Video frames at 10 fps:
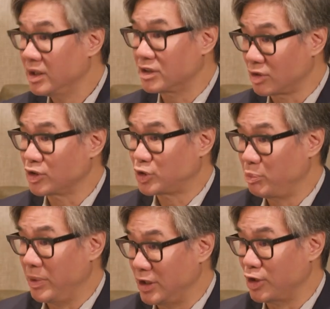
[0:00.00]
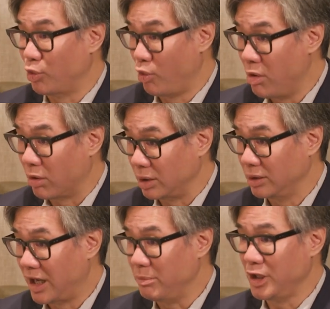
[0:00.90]
There's also been the war,
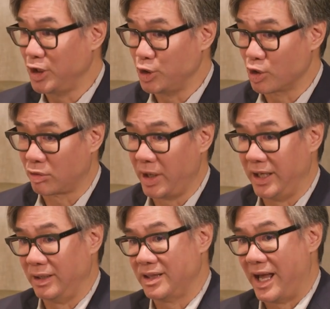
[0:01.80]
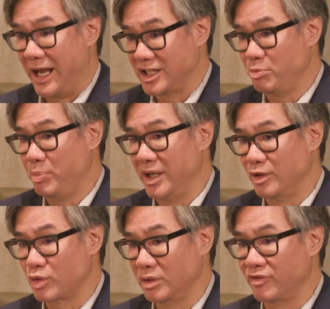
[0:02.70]
I mean, in Ukraine, that has
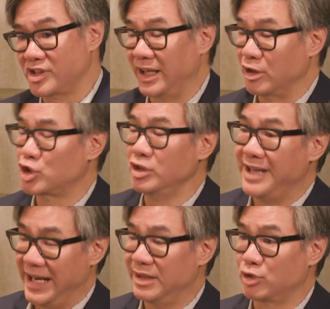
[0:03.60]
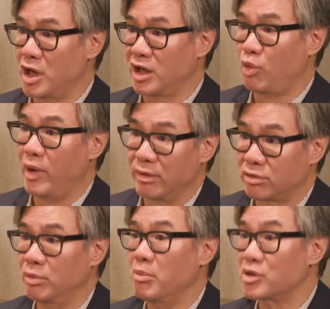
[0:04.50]
been sort of sent a negative shockwave
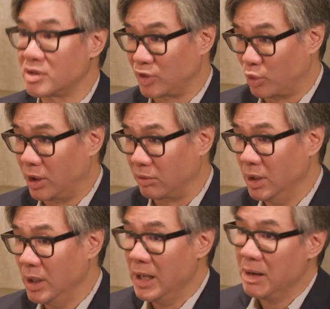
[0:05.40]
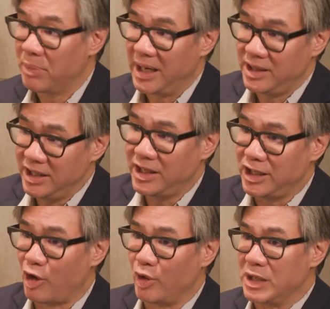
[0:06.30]
through most of the world. But I think,
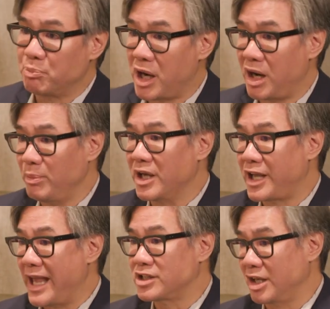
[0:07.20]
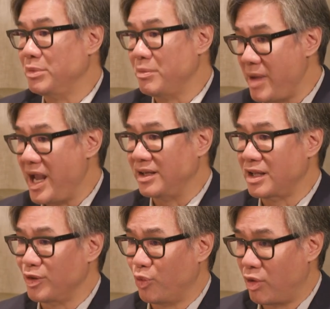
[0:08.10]
you know, a probably a case can be made
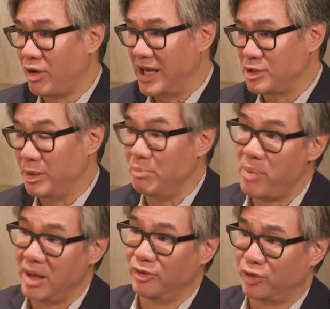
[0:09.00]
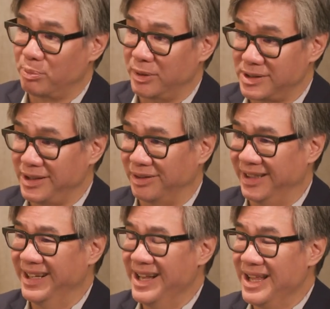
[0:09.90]
that the war has been better for Brazil
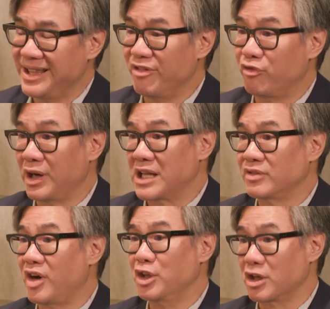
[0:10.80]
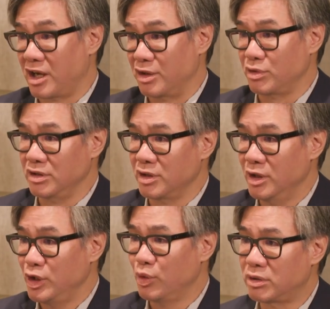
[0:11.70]
than for lots of other countries.
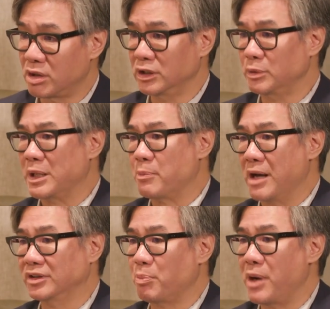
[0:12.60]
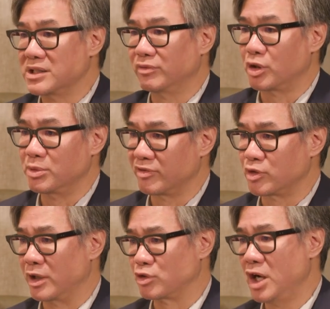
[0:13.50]
You want to talk a little bit about the positive terms of
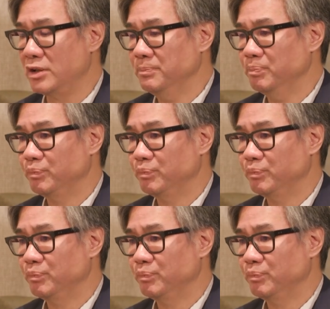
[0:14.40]
trade shock?